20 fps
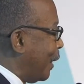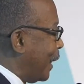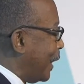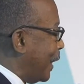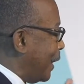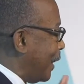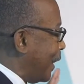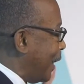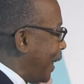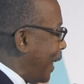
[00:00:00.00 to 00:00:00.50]

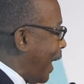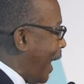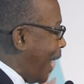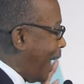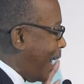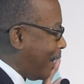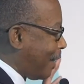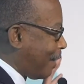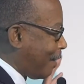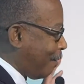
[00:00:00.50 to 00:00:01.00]
within the
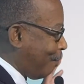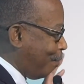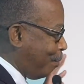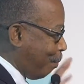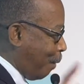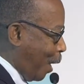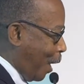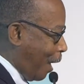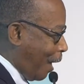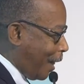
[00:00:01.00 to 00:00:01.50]
last
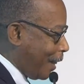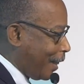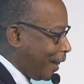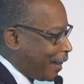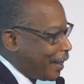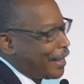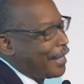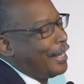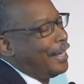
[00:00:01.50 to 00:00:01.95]
month,